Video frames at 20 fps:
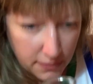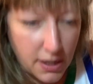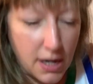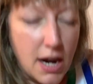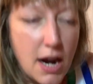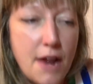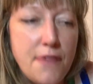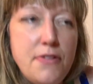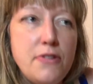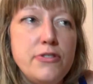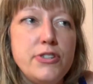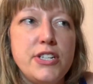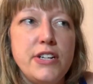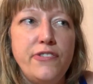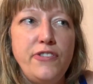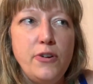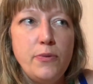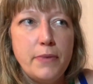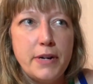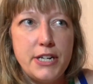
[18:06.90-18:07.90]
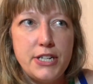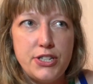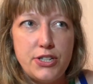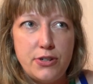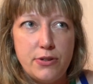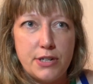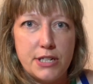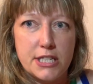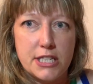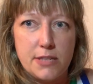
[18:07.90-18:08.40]
And there's different ways you
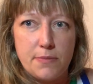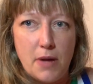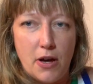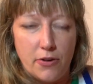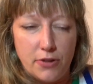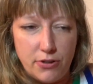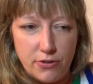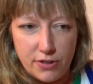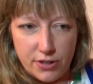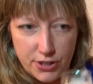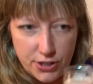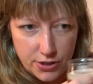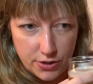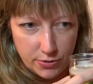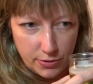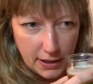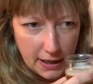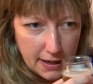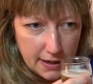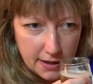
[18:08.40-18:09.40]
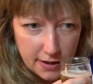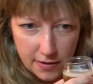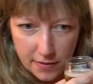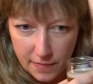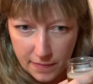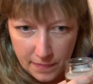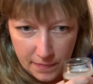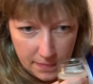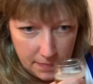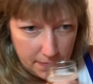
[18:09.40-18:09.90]
can smell. You can do like
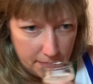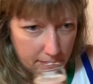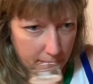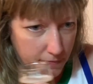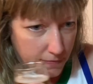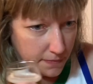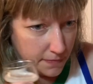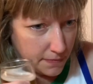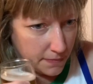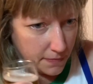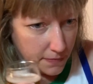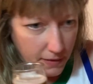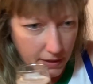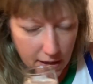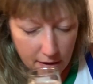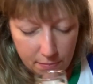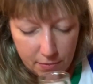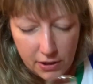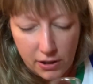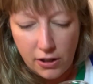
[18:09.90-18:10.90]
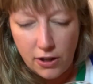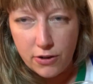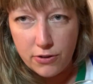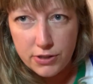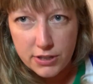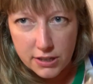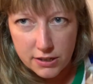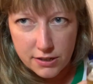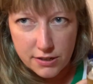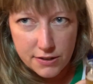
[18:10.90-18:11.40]
up close.
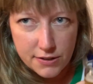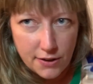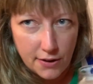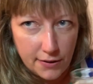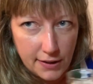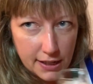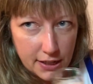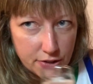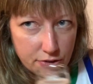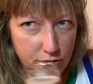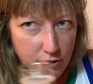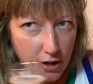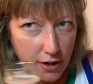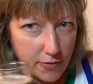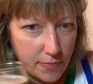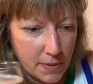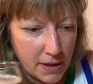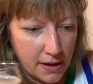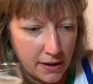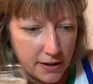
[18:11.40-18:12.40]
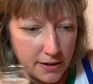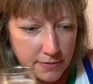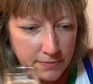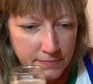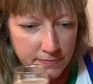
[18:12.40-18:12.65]
This is called like a drive-by.